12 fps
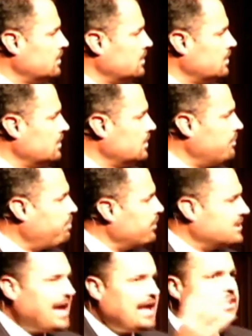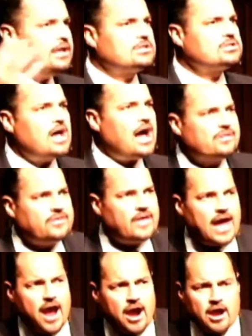and pretending it's not
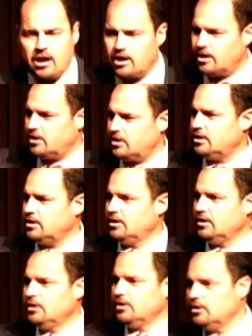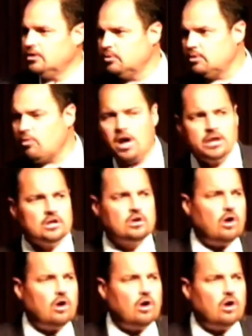there. We want to go